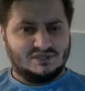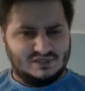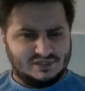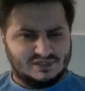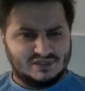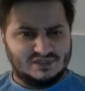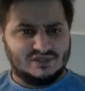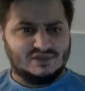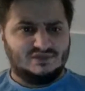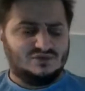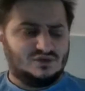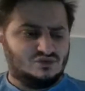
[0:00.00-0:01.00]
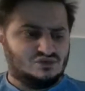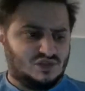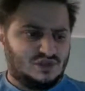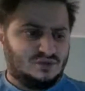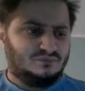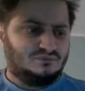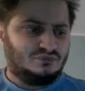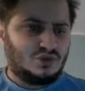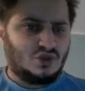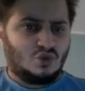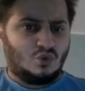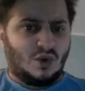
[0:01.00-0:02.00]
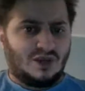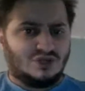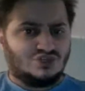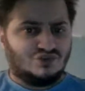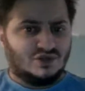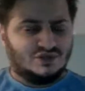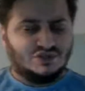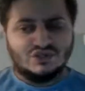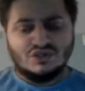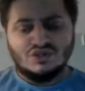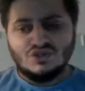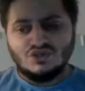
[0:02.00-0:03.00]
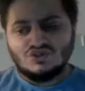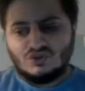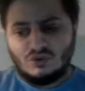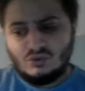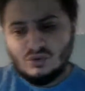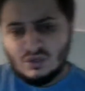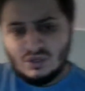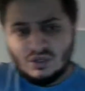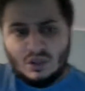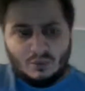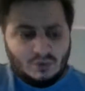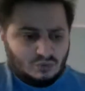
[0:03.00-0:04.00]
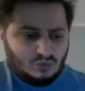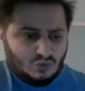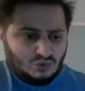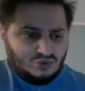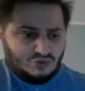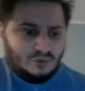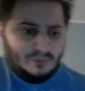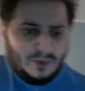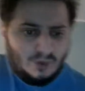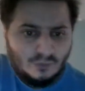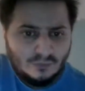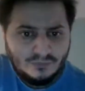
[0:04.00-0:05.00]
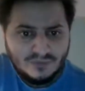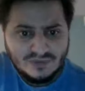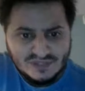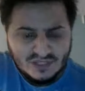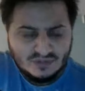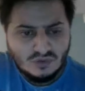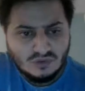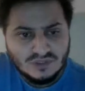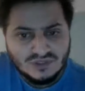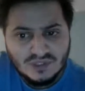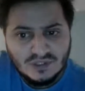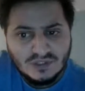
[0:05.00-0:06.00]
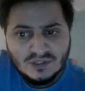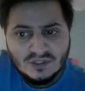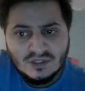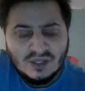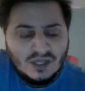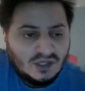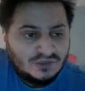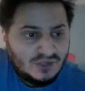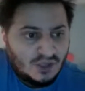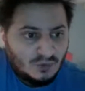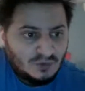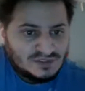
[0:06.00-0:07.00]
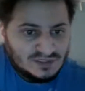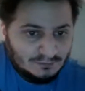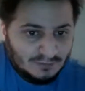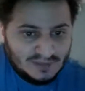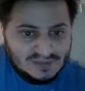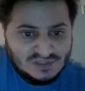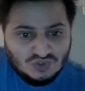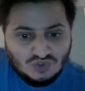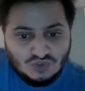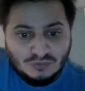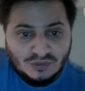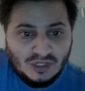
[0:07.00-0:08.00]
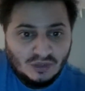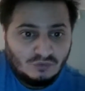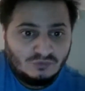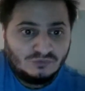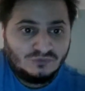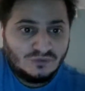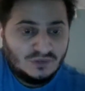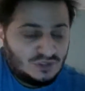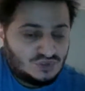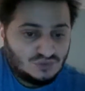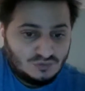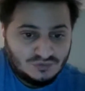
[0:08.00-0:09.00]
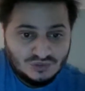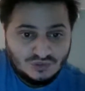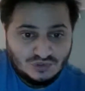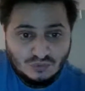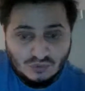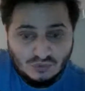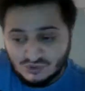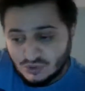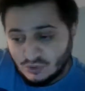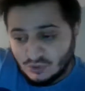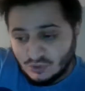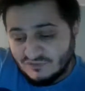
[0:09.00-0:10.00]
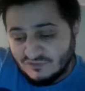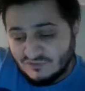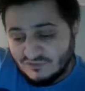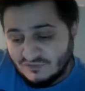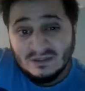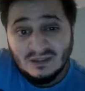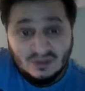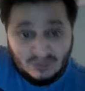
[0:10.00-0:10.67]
It feels quite strange. So I will warn you about technology and how it's impacting human health. It's up to you what you do with it.